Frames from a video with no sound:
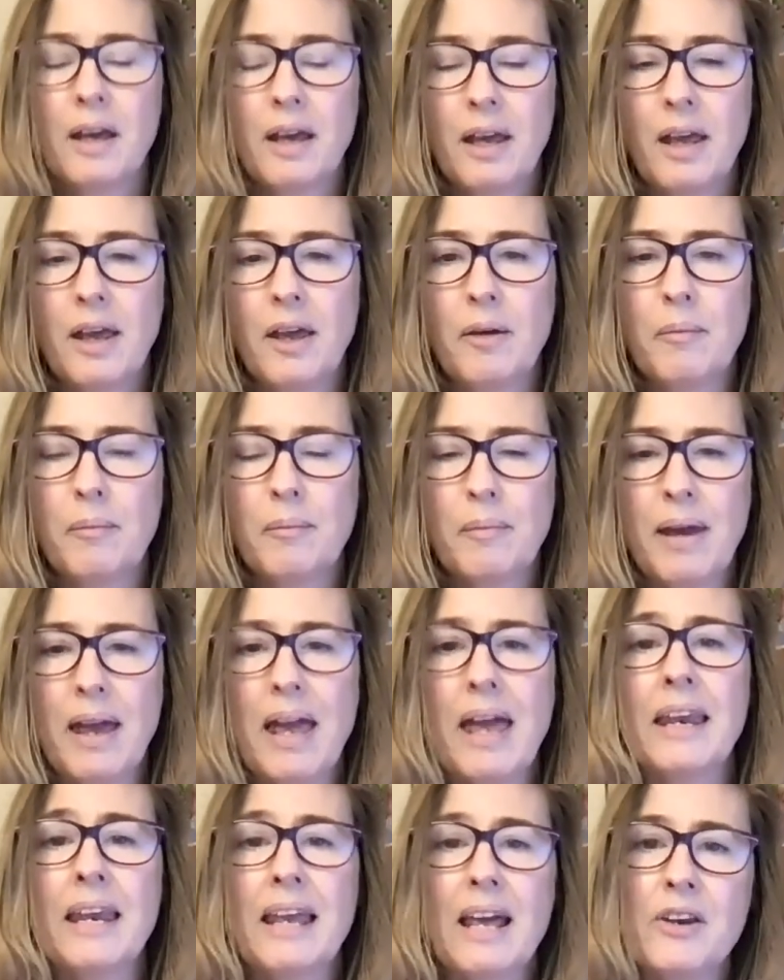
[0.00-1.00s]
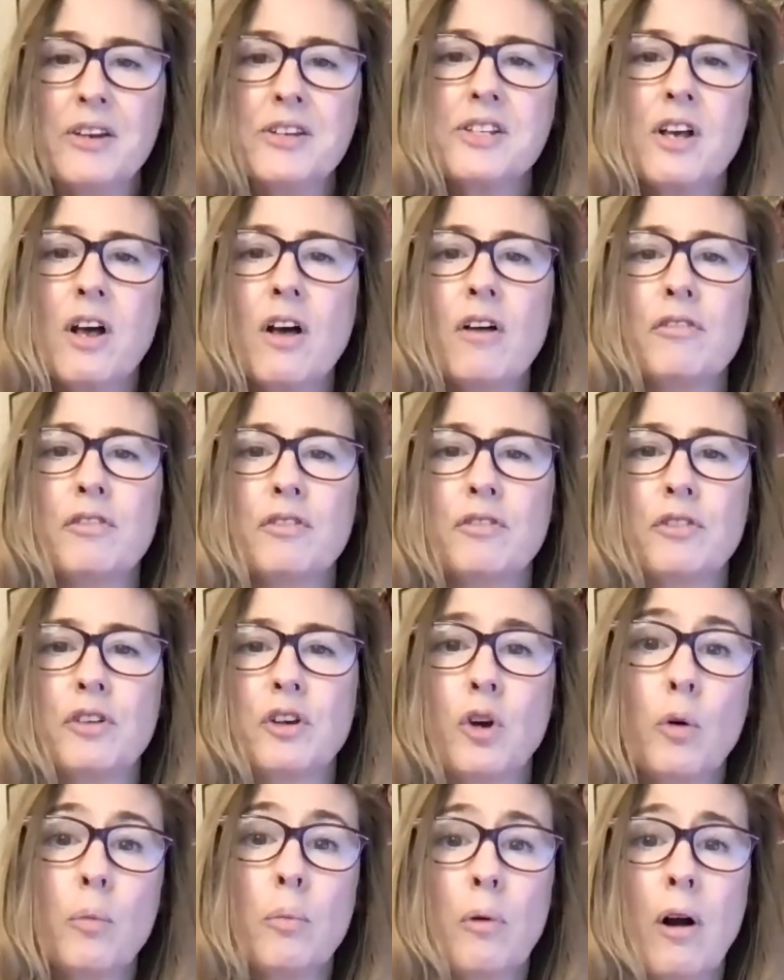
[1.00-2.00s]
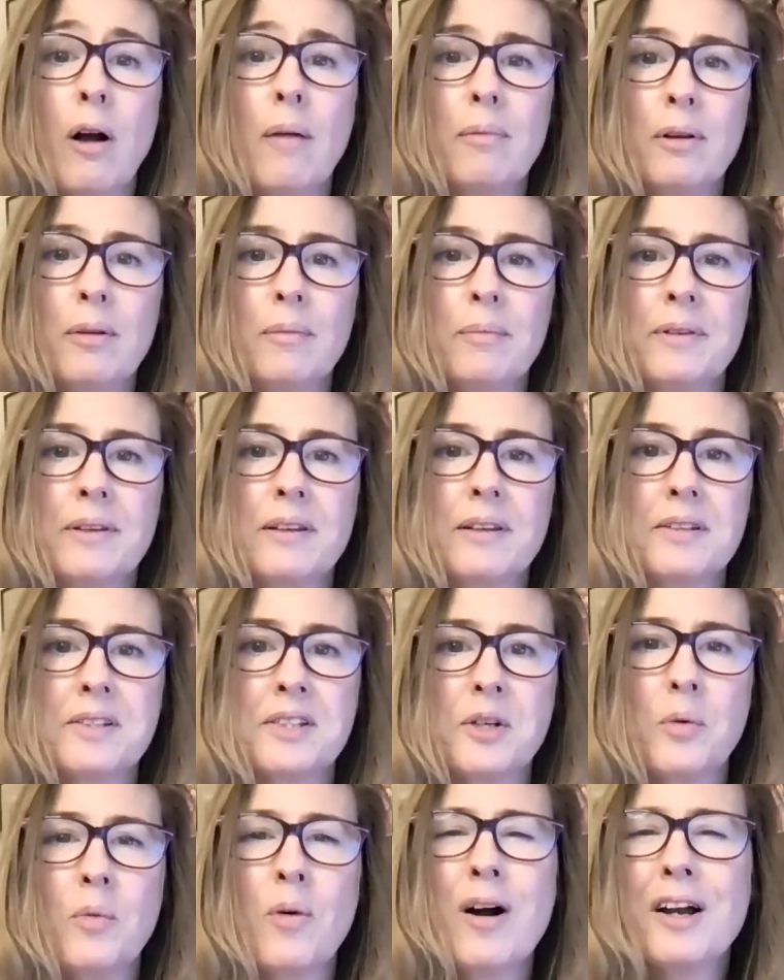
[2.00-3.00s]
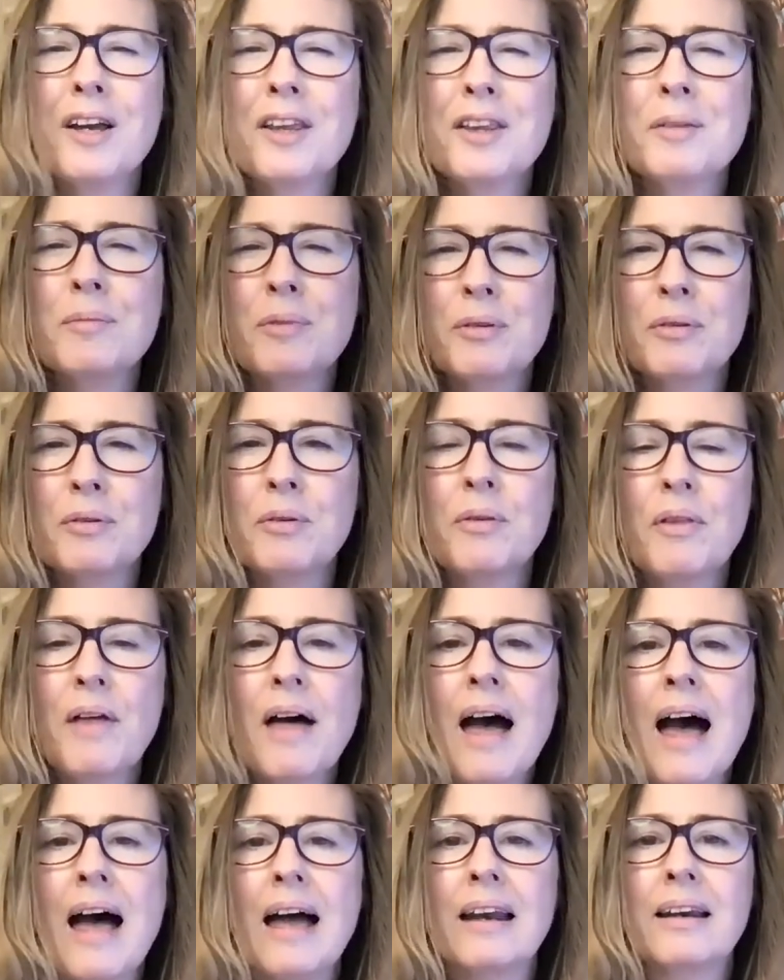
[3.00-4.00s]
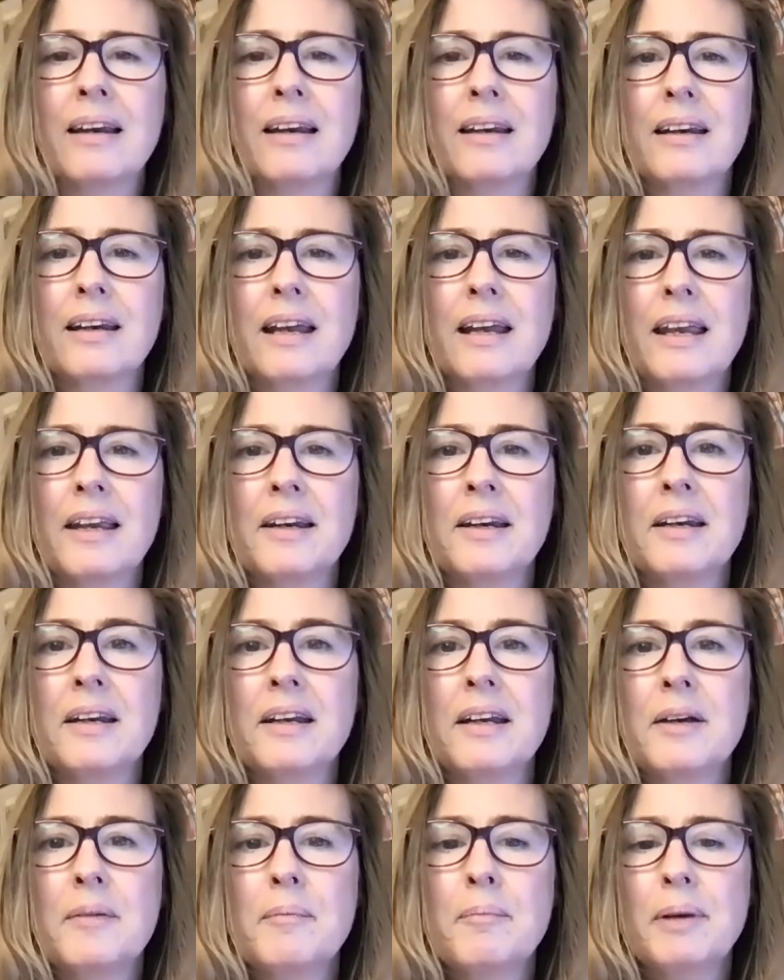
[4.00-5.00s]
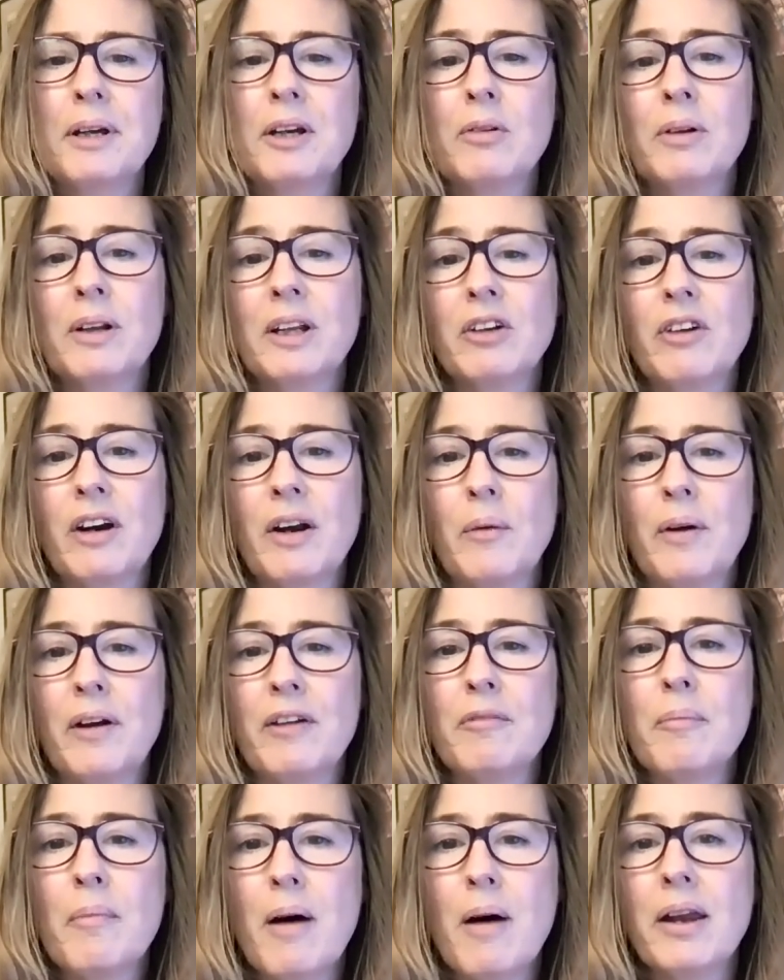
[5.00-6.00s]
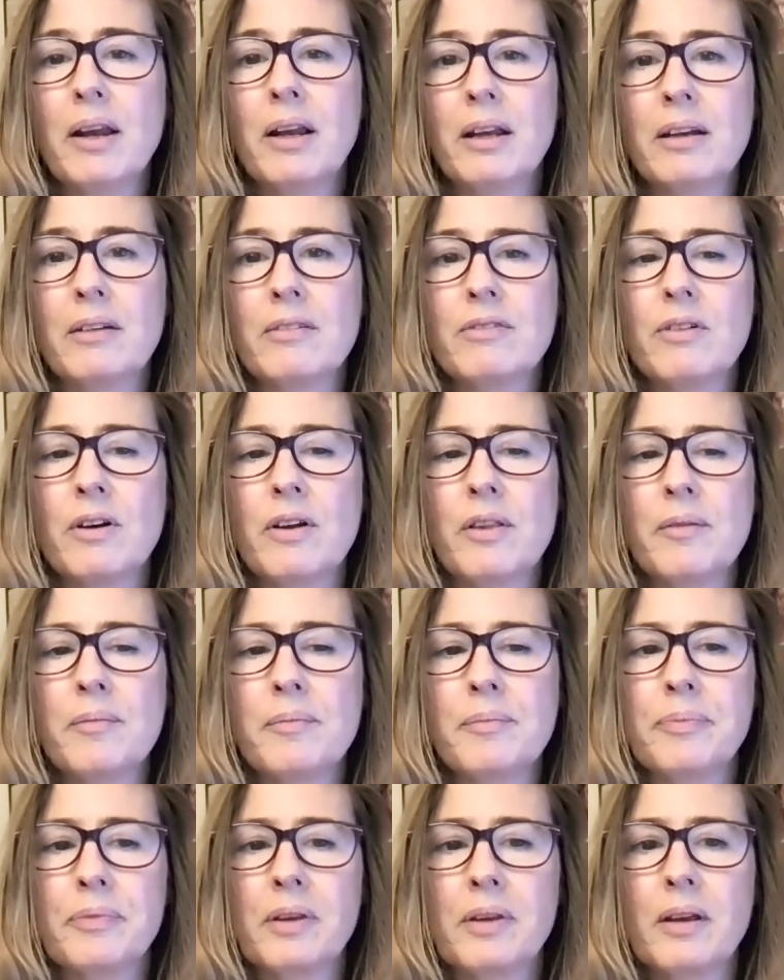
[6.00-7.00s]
and how to solve your problems. So walking them through that can be a really great way of modeling for them.